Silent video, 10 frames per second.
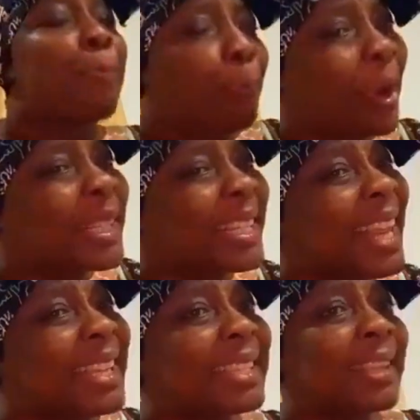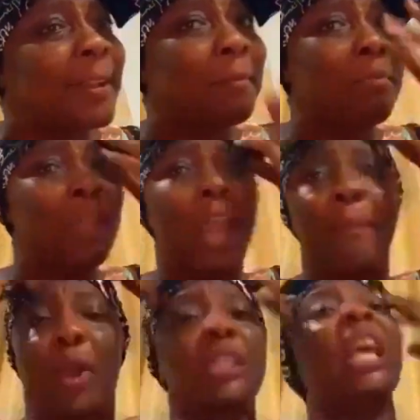president.
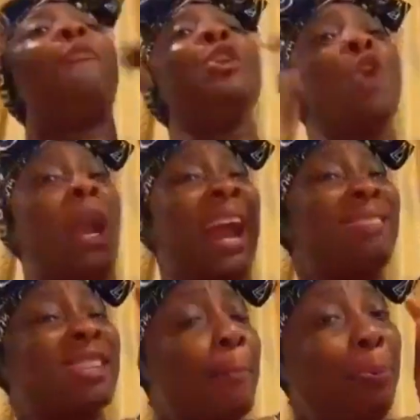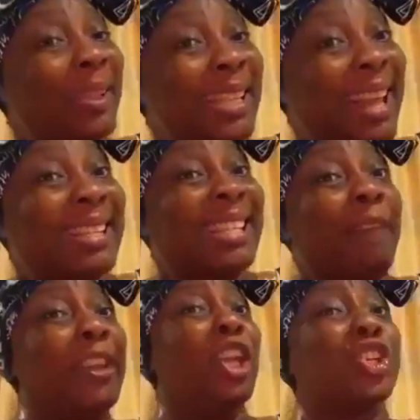Because even your country president is
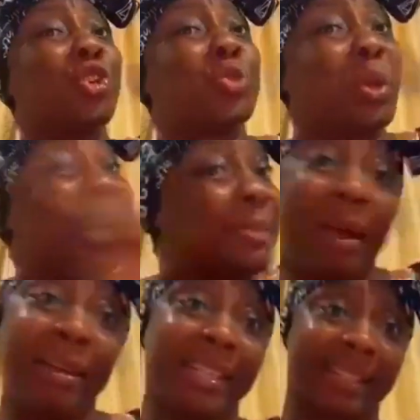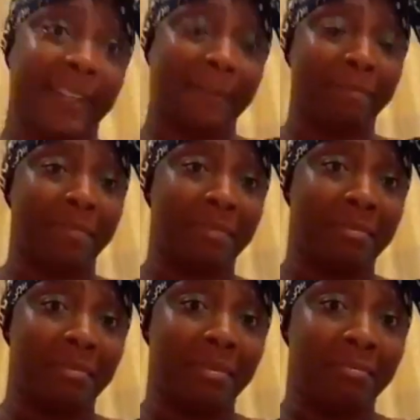having issues with his marriage.
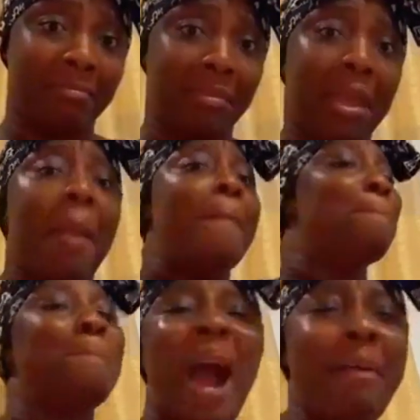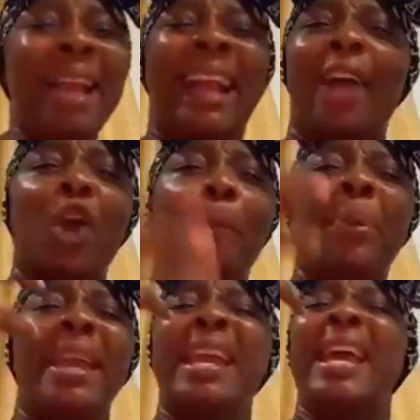Marriage cannot
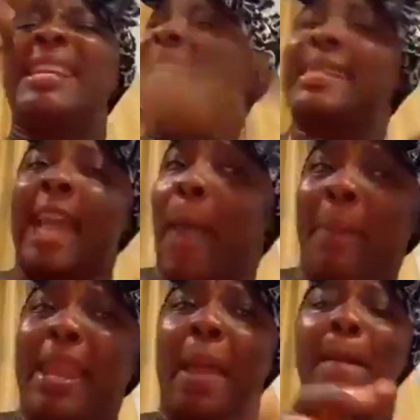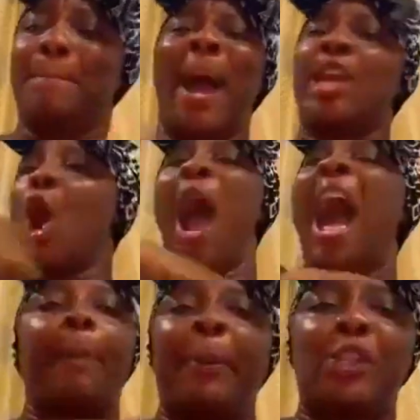be determined by your
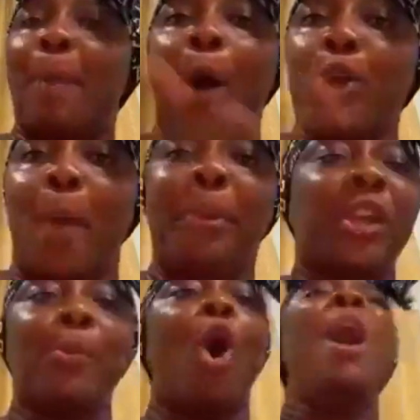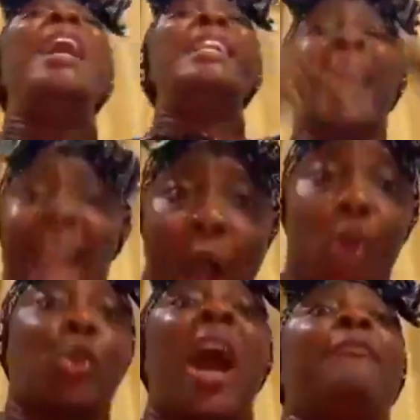archbishop or your bishop. No, they are
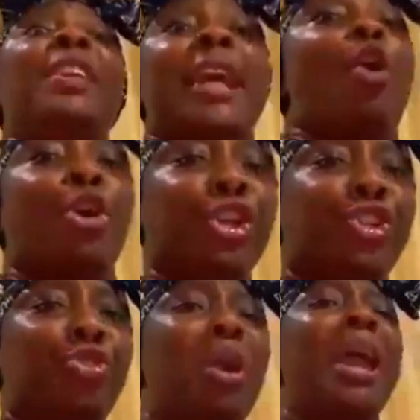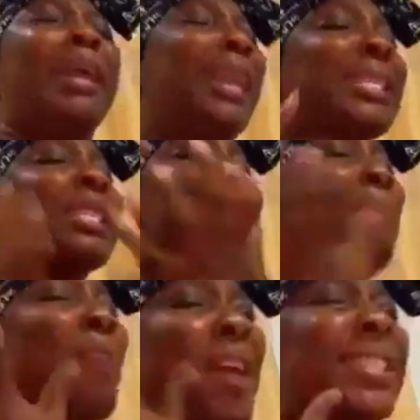also having their own issue. This
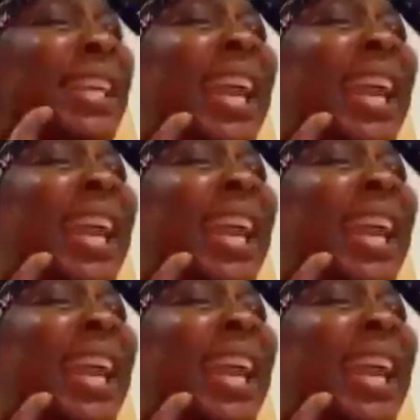marriage, is